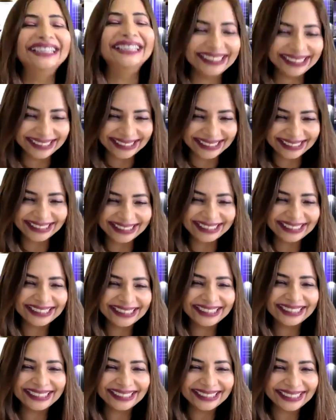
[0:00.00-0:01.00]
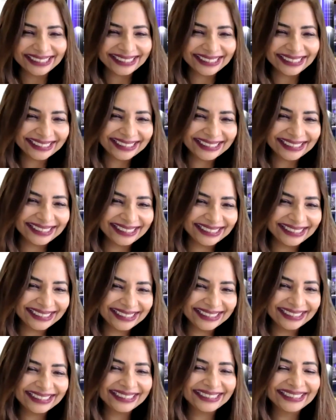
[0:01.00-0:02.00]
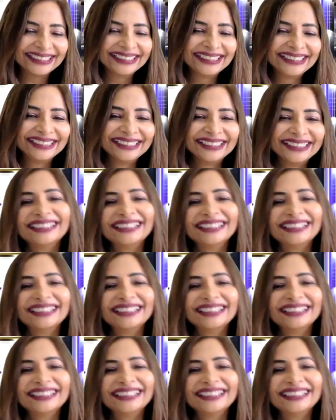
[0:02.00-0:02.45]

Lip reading: So somehow the COVID has changed